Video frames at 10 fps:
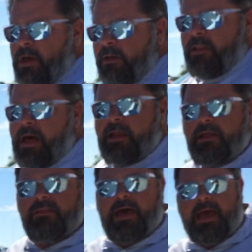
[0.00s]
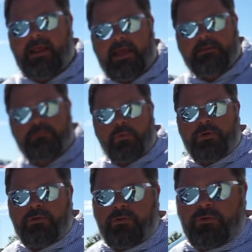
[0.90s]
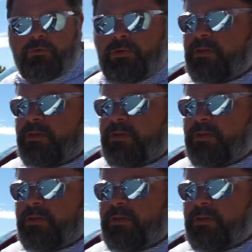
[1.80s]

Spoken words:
a lot of that has more to do with